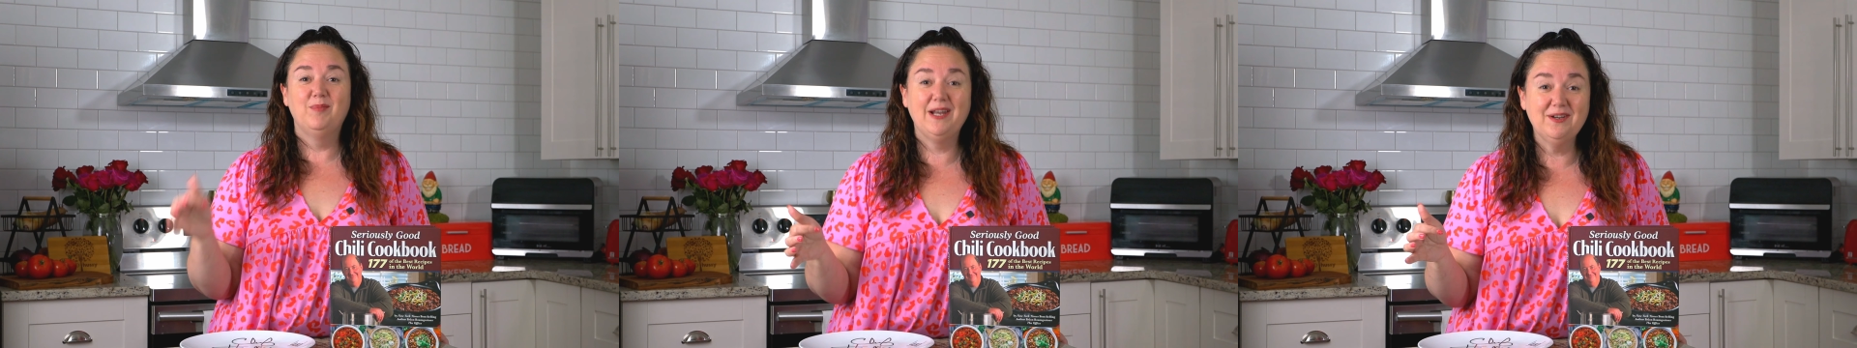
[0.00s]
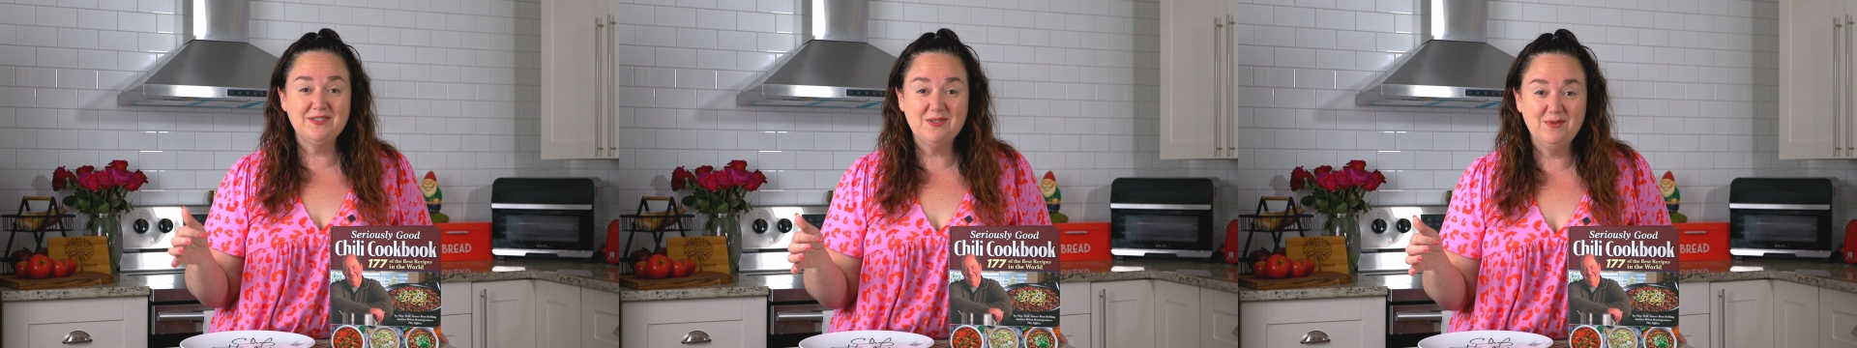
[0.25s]
But I
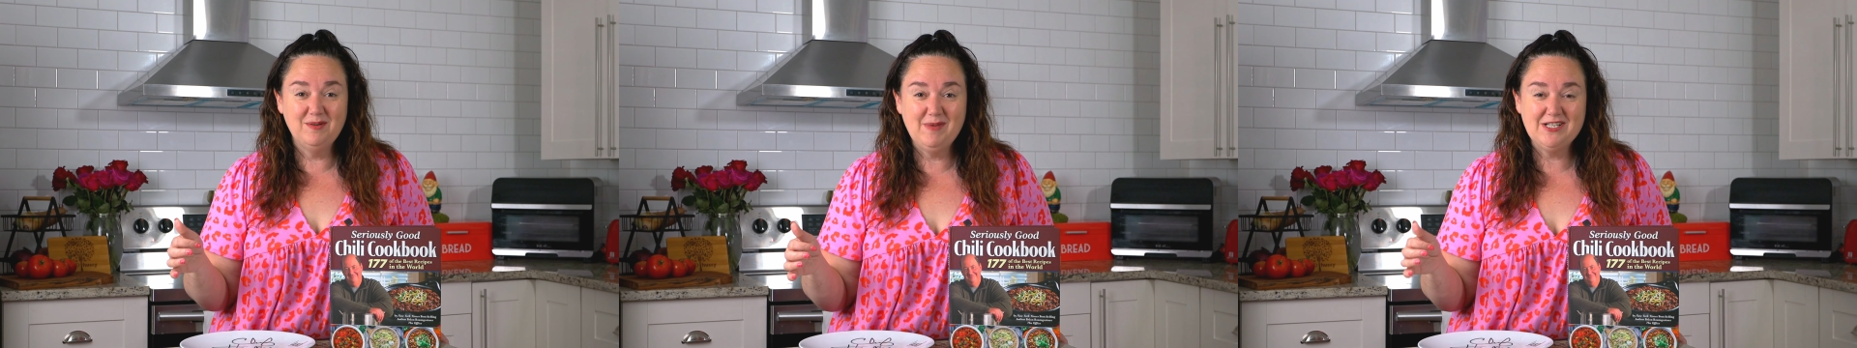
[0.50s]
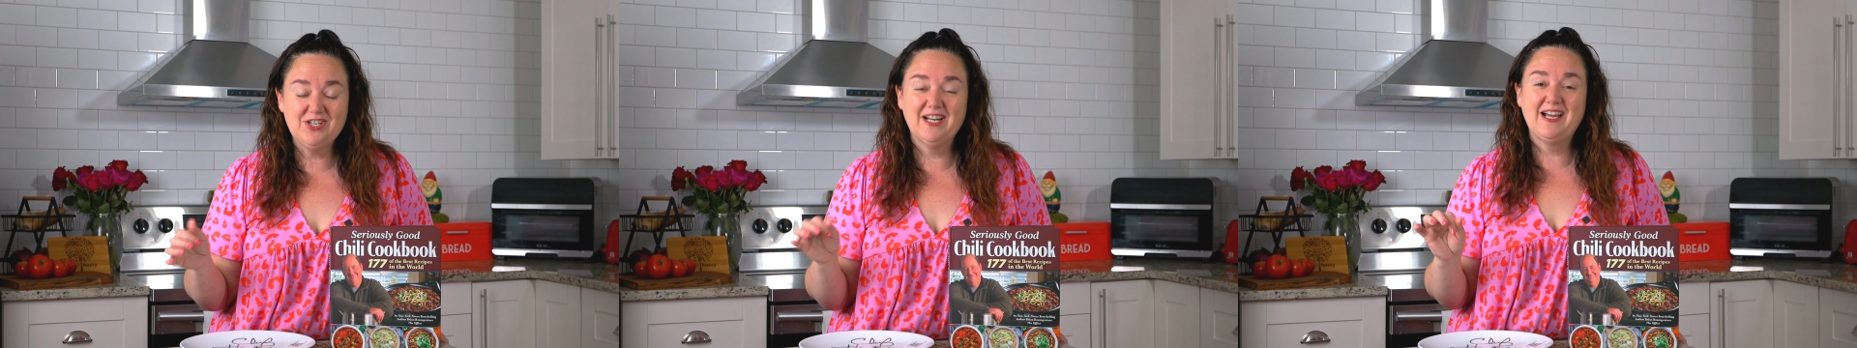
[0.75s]
also want to
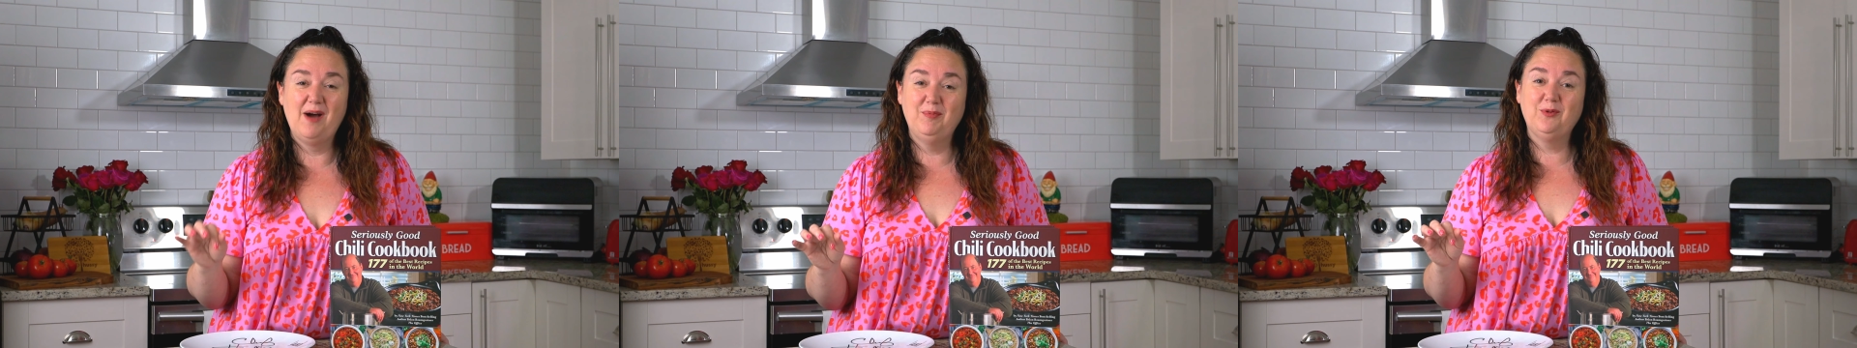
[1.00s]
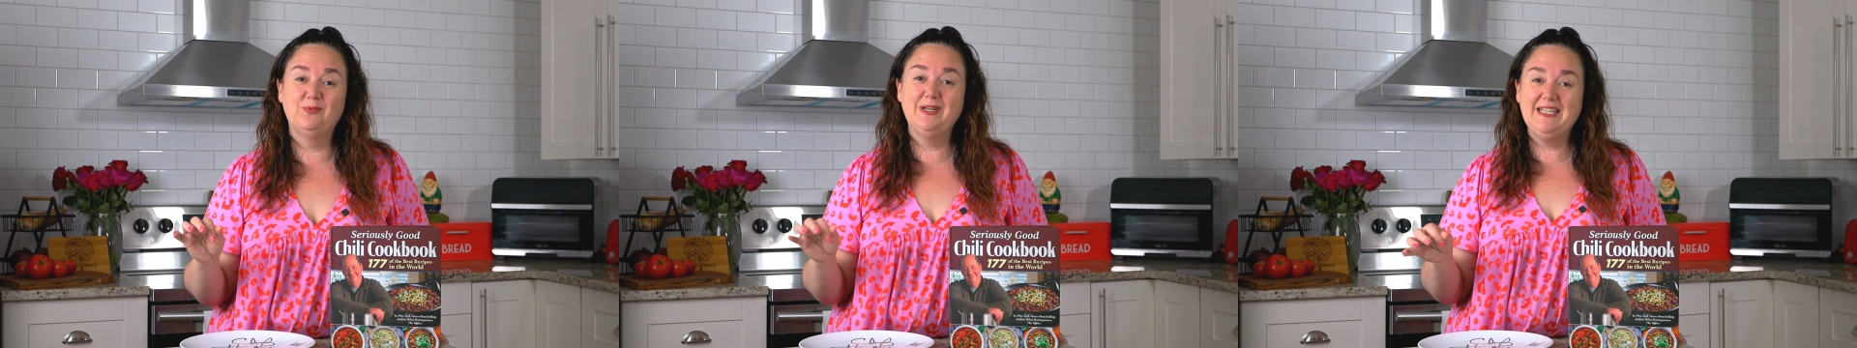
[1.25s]
mention a
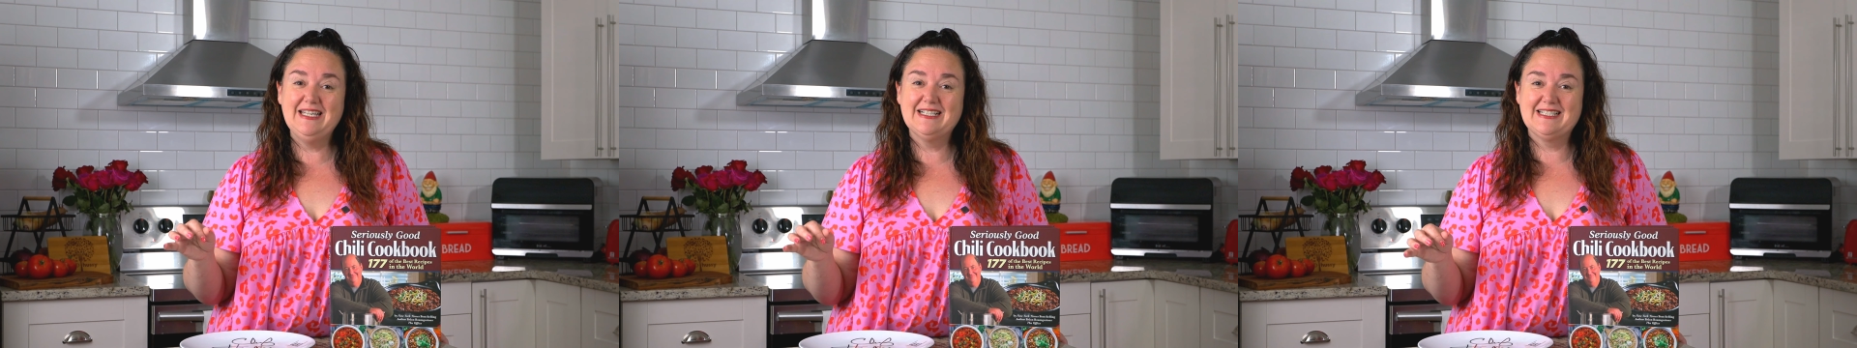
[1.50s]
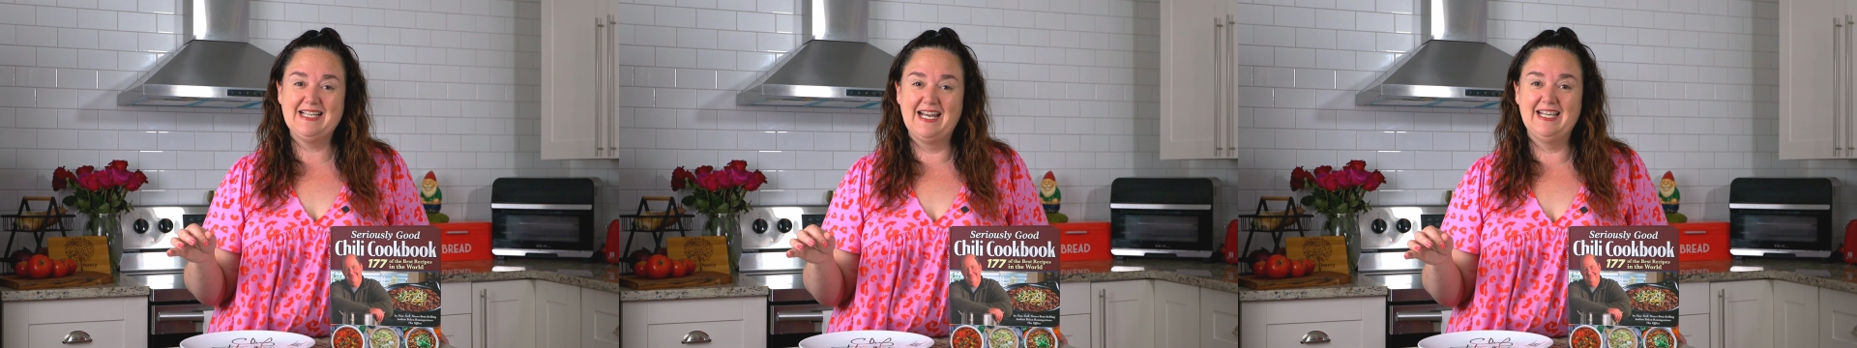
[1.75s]
couple really
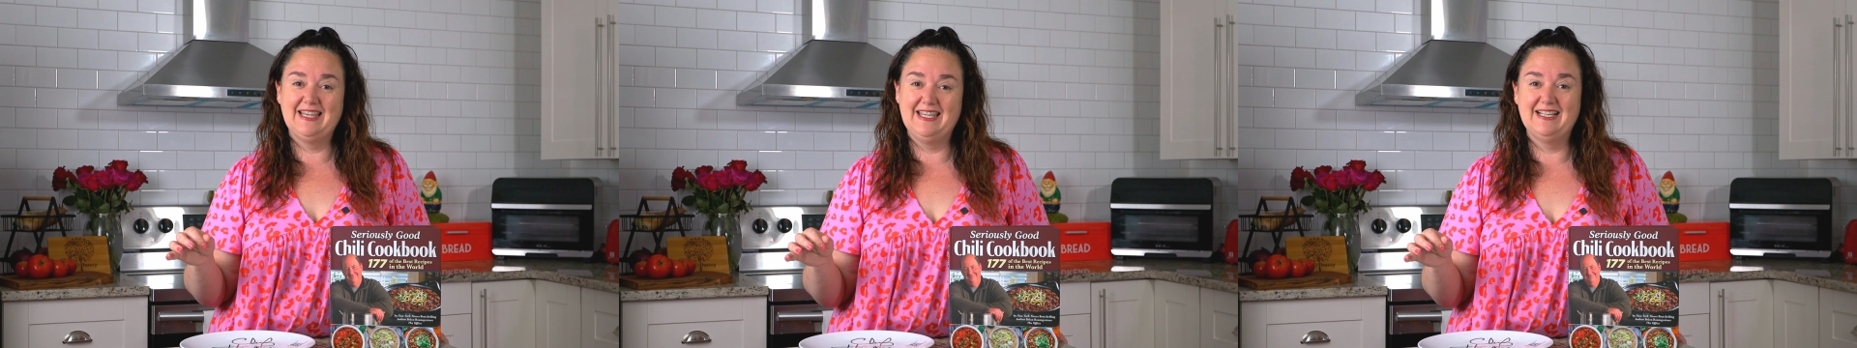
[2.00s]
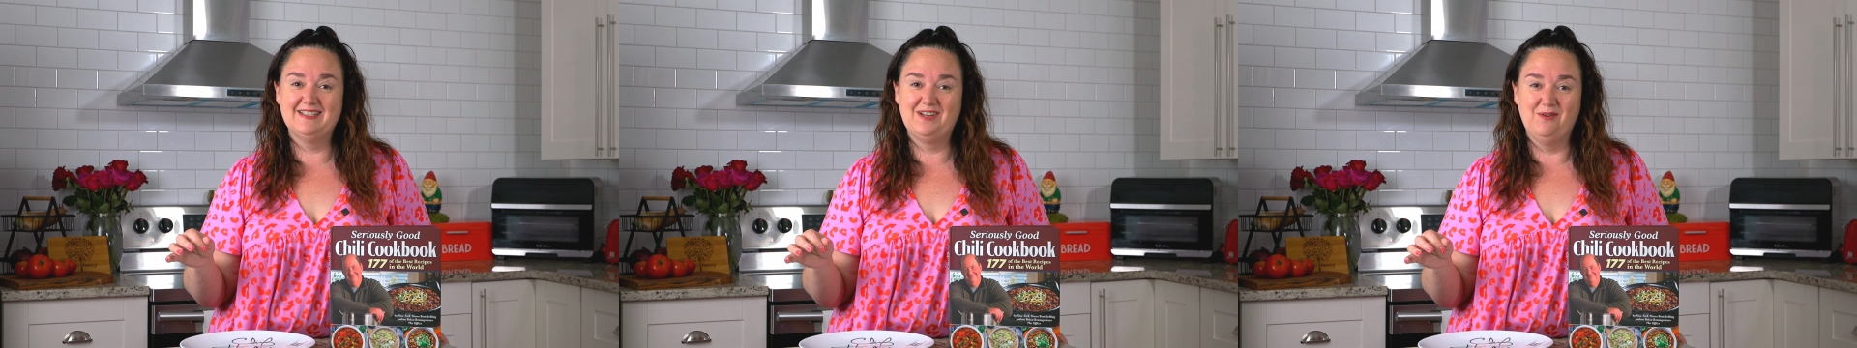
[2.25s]
exciting
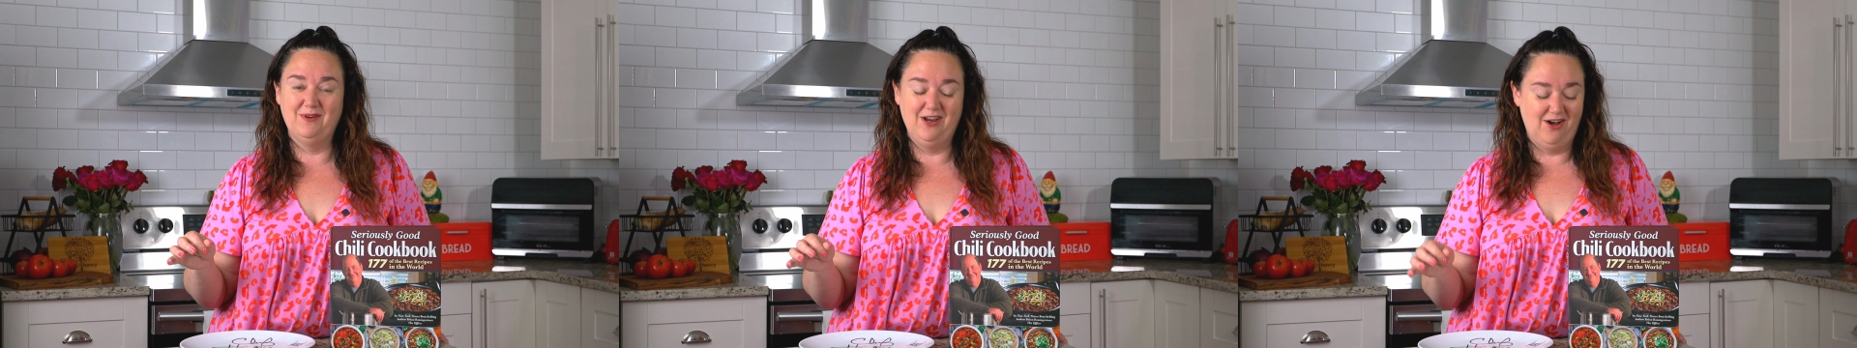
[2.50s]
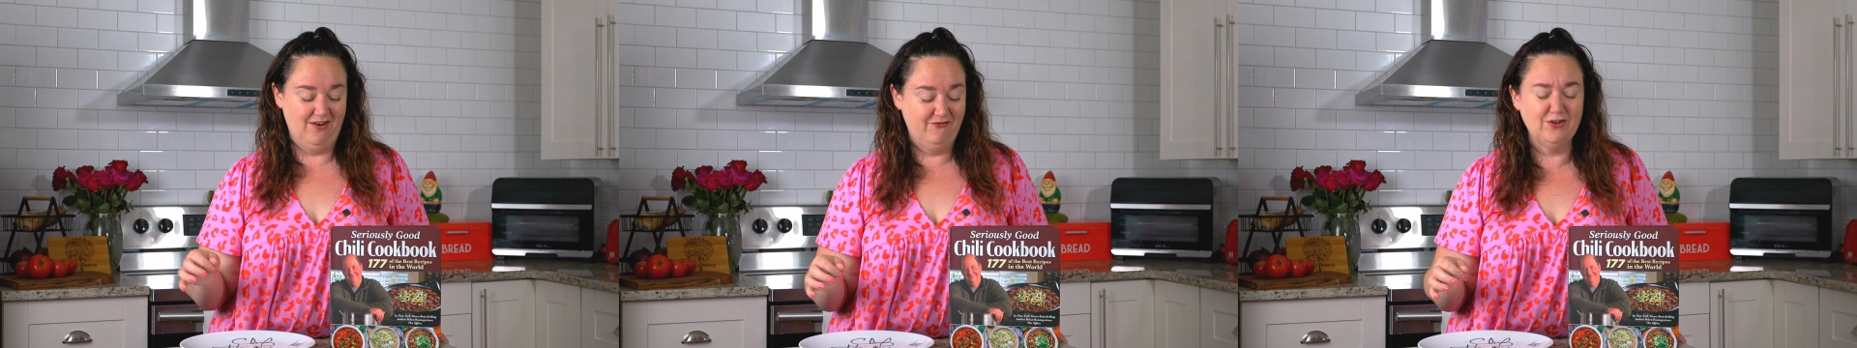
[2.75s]
things going on.